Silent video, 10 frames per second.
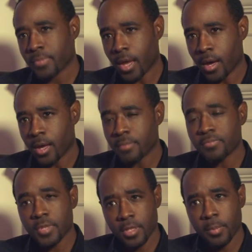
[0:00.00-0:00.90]

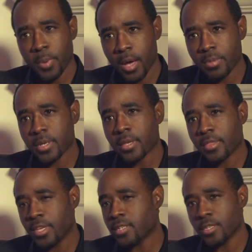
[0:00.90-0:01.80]
to the public,
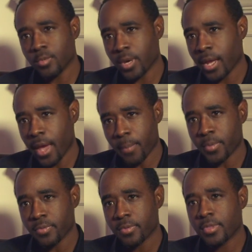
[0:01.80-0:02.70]
this is what
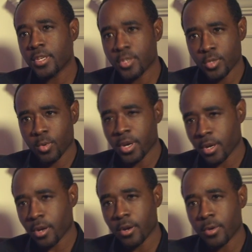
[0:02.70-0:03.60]
happened, this is what
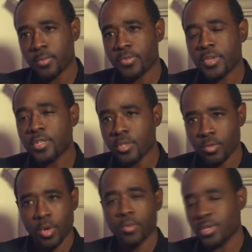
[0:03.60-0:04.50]
occurred, this
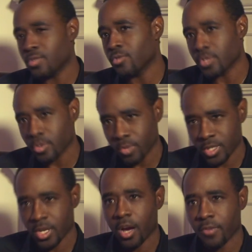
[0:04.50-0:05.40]
is what we're doing to
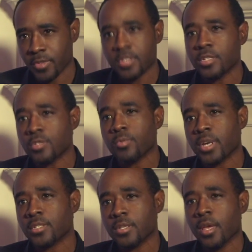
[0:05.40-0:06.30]
resolve this
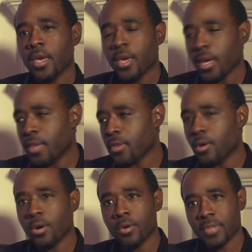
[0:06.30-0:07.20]
situation, and
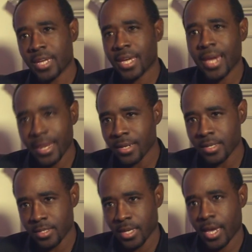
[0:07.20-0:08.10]
don't hold the
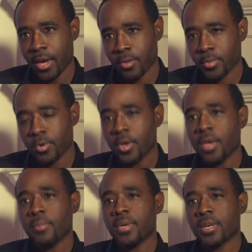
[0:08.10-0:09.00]
candidates accountable,
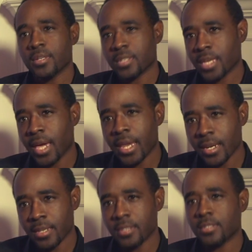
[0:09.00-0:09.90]
because
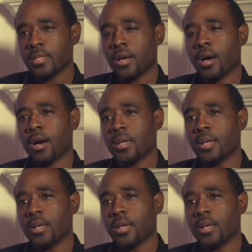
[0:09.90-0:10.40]
candidates